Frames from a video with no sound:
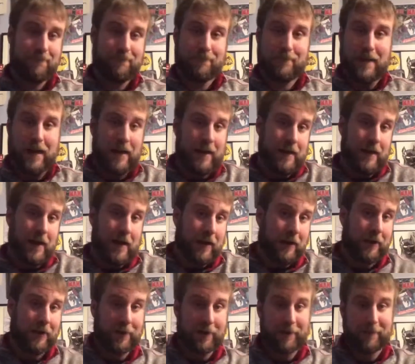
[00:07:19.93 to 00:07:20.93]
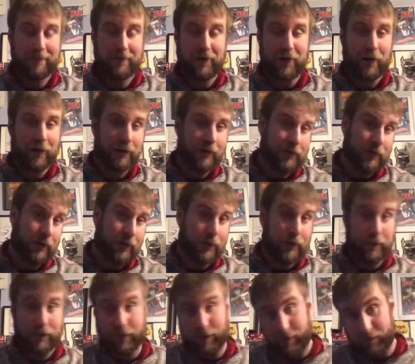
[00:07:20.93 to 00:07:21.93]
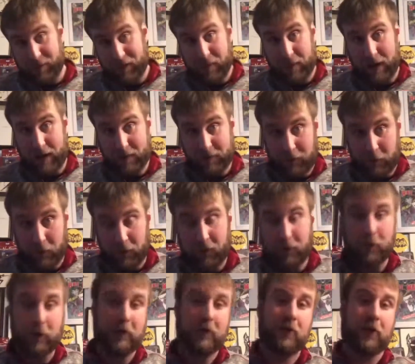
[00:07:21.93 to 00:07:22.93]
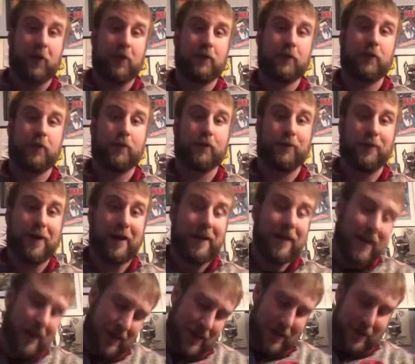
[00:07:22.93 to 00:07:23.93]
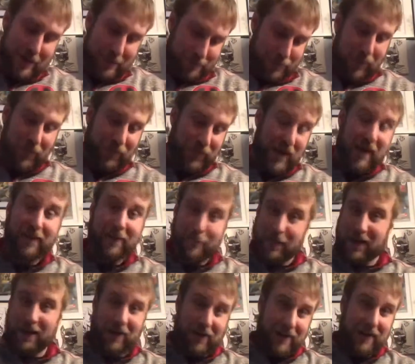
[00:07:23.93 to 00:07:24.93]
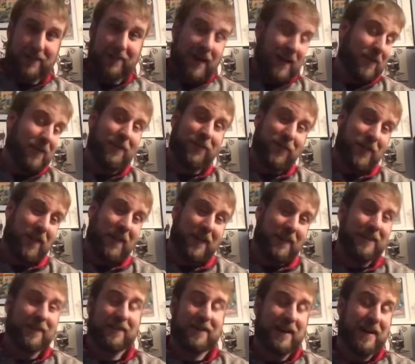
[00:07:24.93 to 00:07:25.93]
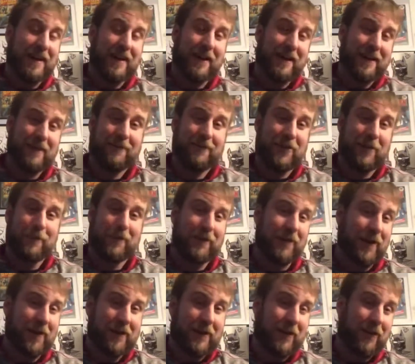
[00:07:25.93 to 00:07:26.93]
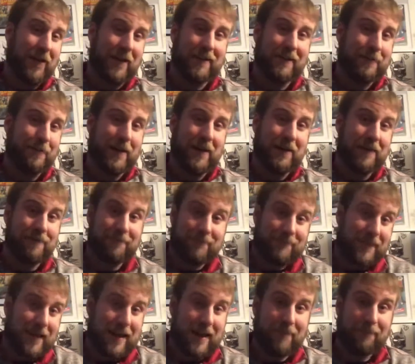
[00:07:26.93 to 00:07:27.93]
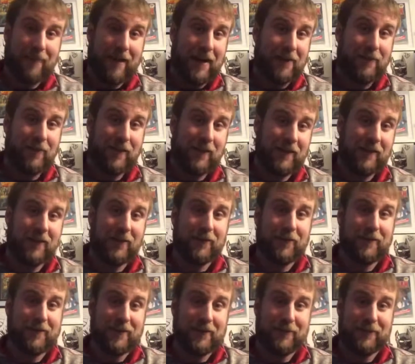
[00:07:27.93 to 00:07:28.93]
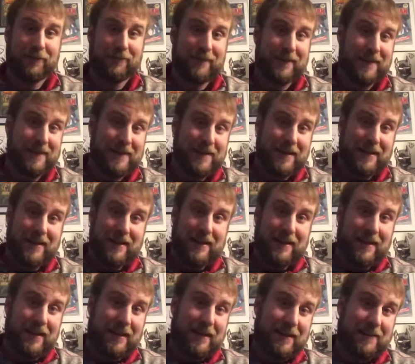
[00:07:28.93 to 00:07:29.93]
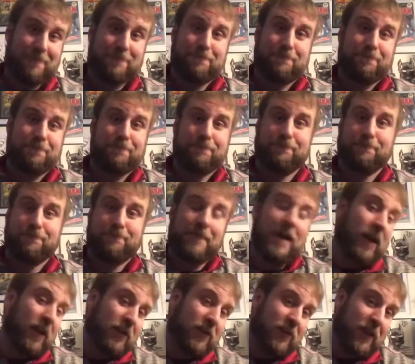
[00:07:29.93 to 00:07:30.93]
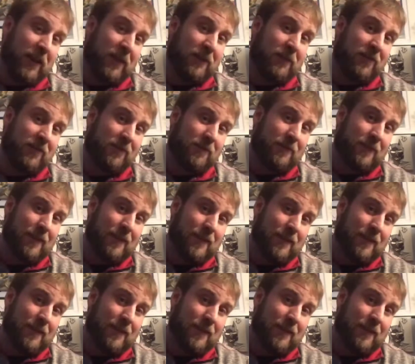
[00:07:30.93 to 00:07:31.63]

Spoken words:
not a knock on Charles Soule or you guys if you enjoyed Charles Soule's run. But the fact of the matter is, I just feel like this guy, Chip Zdarsky, writes it better. I really do. So that could change.